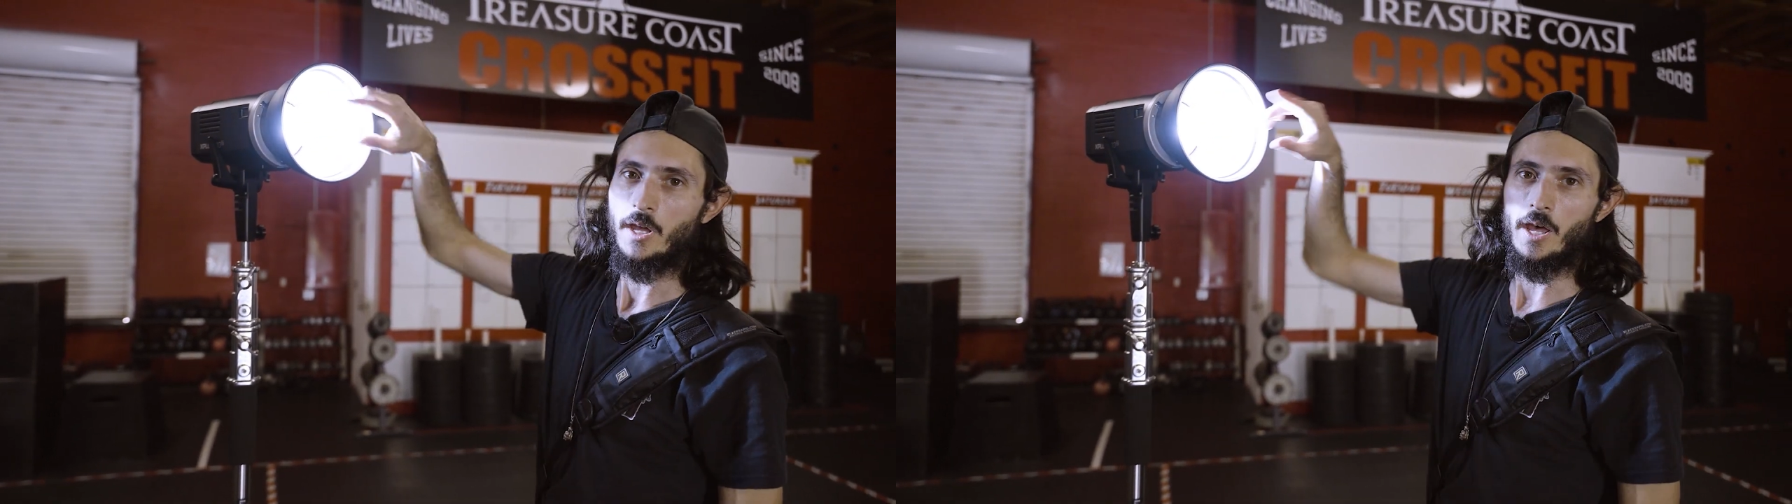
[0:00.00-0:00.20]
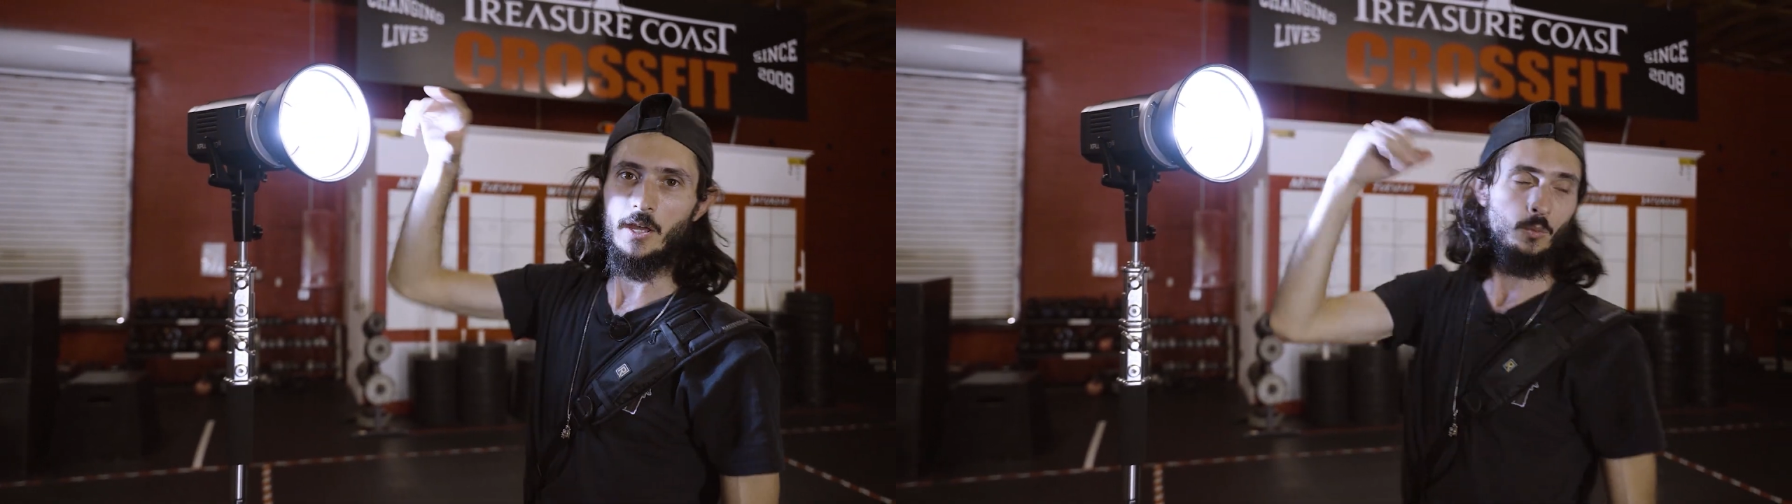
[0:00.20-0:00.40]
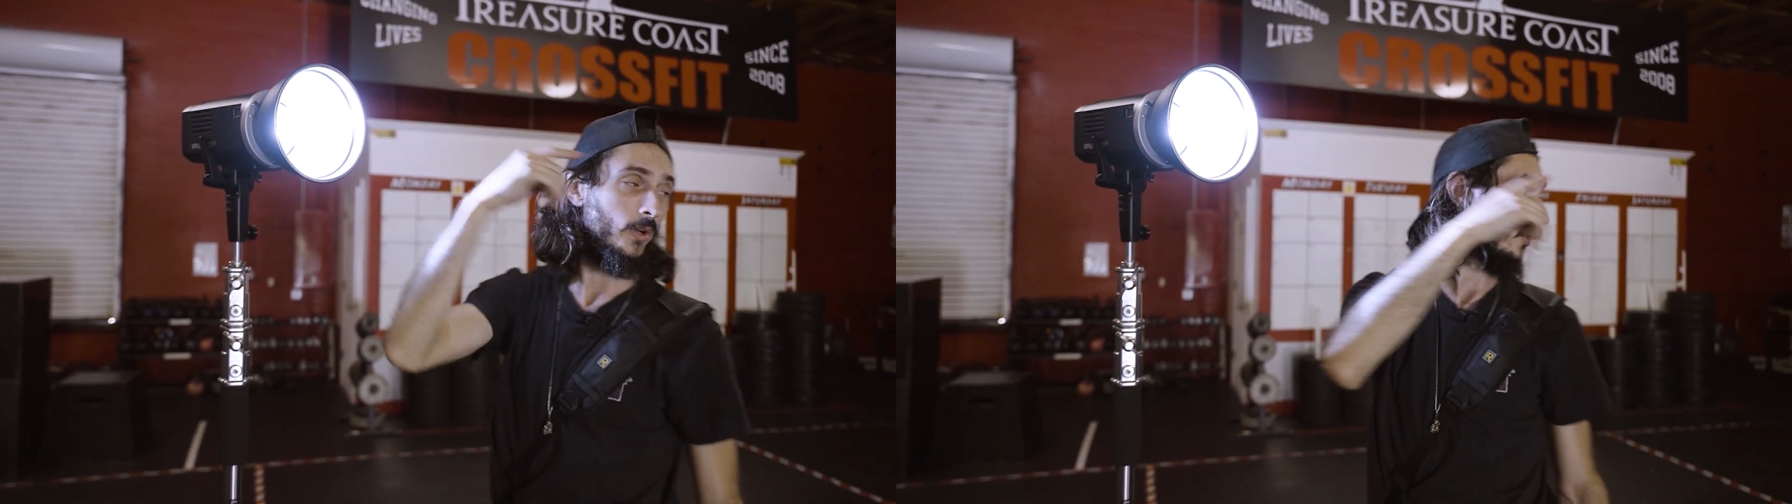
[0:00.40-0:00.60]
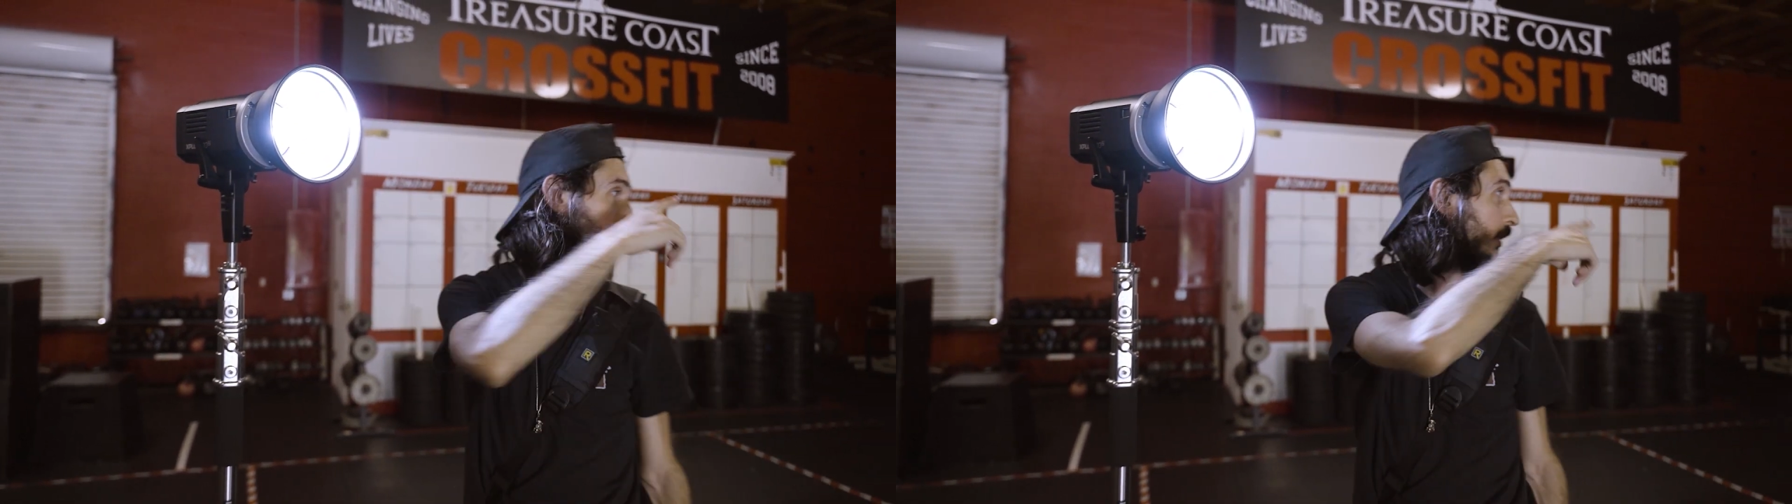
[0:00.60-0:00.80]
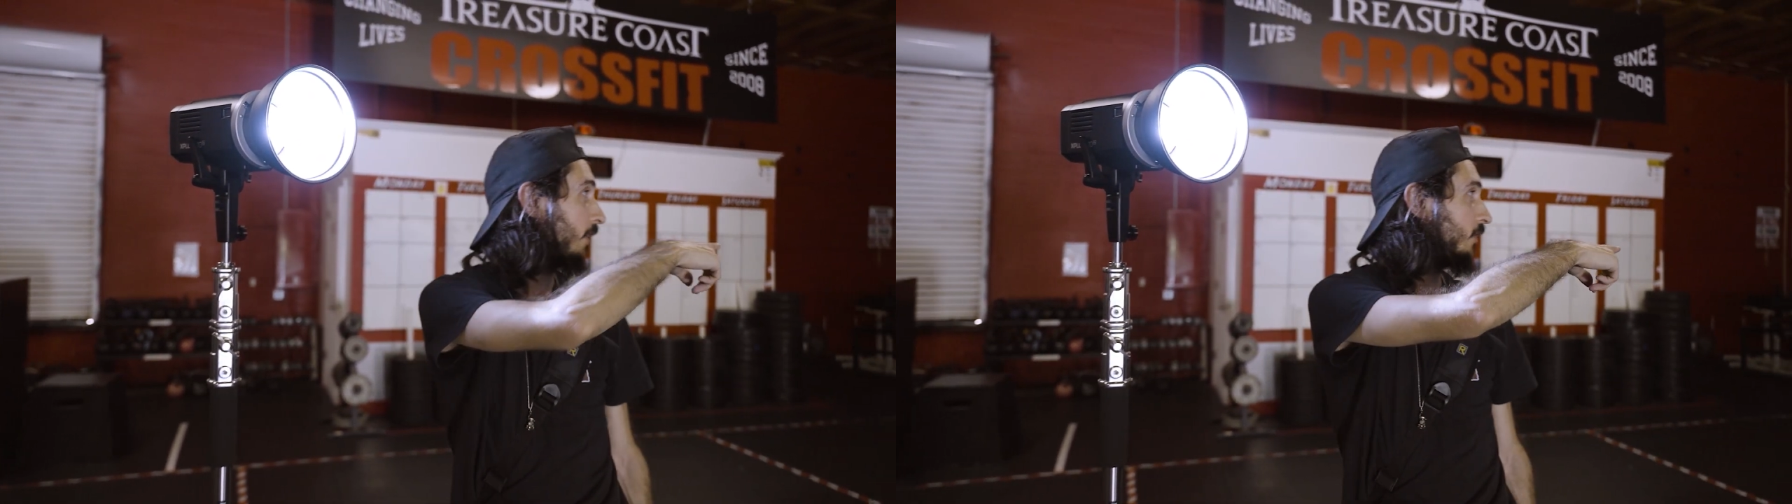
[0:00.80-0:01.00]
and we
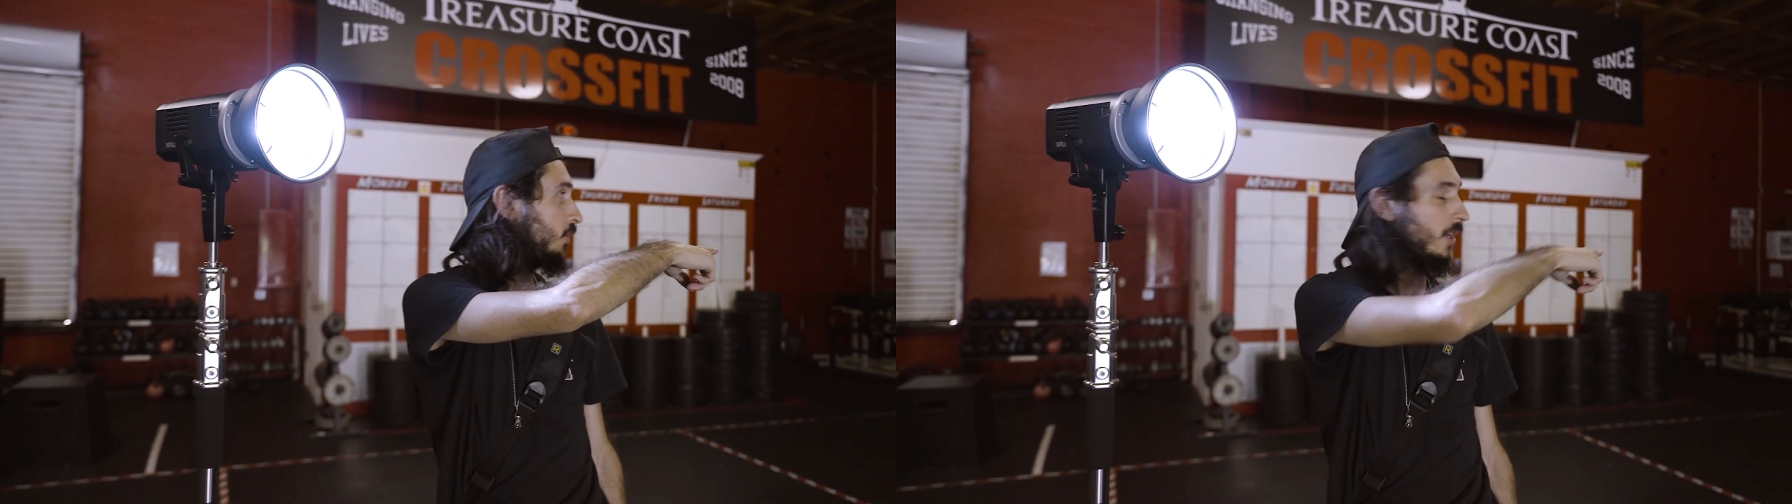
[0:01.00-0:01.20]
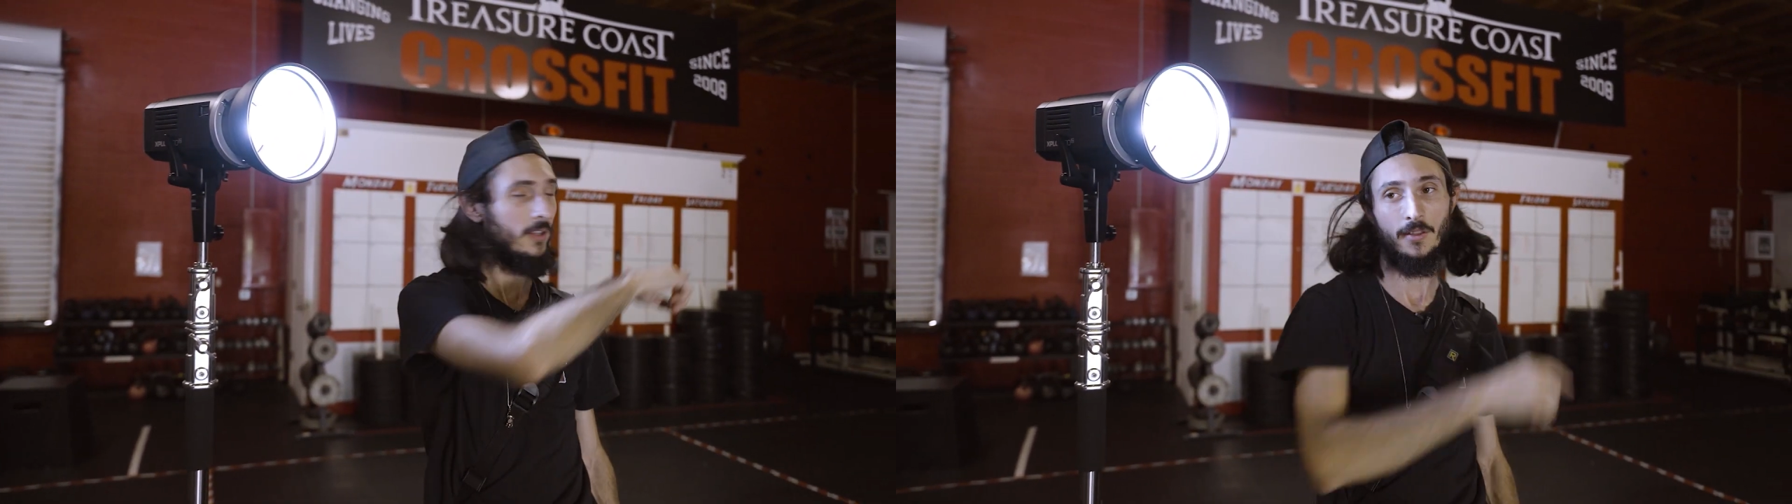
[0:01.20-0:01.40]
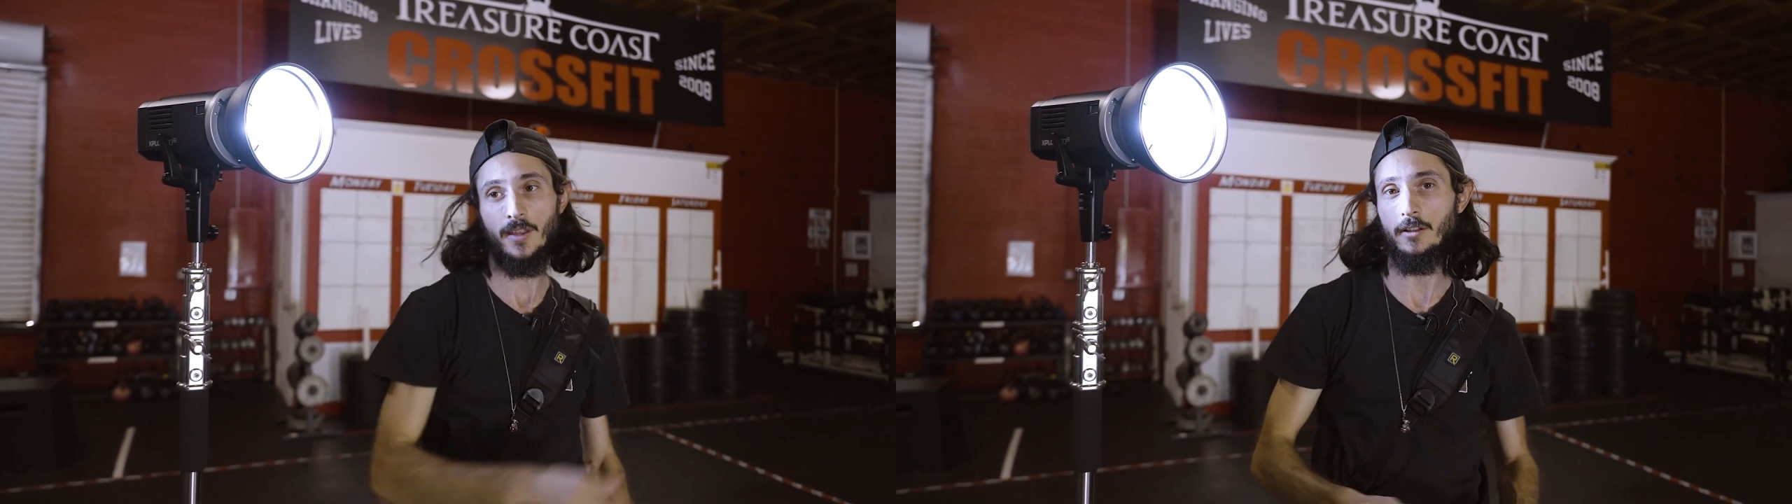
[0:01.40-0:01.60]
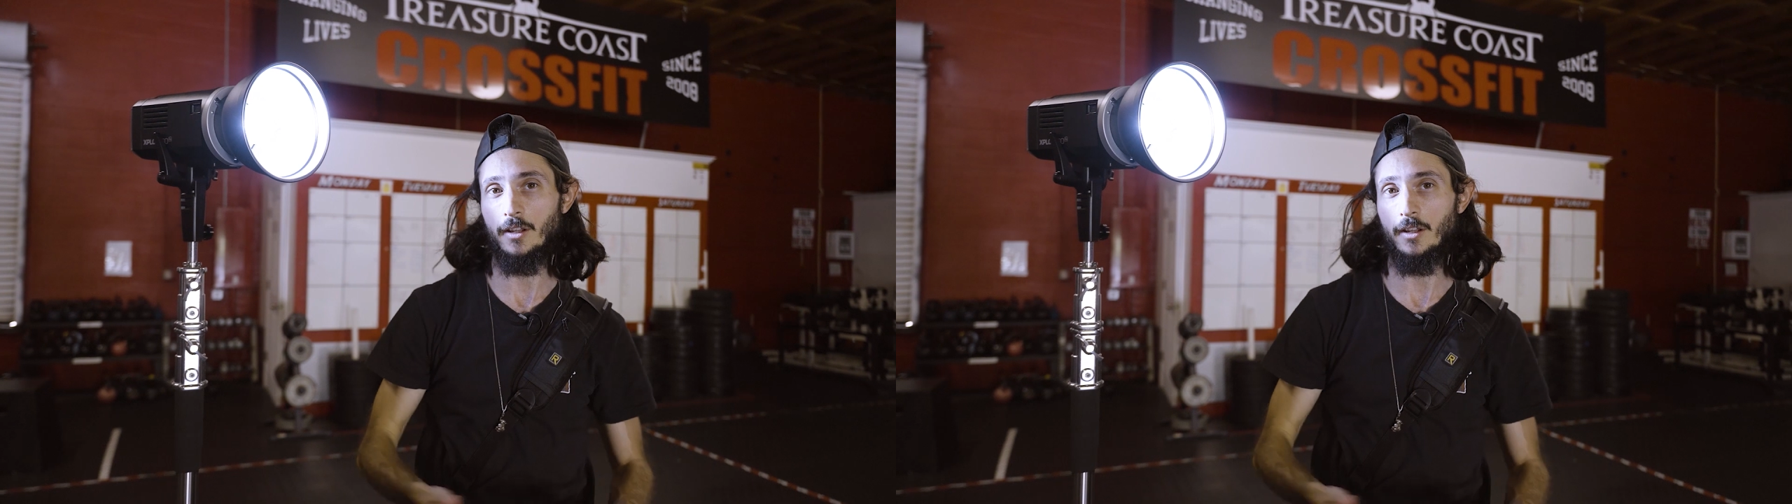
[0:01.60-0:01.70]
also have a gel on that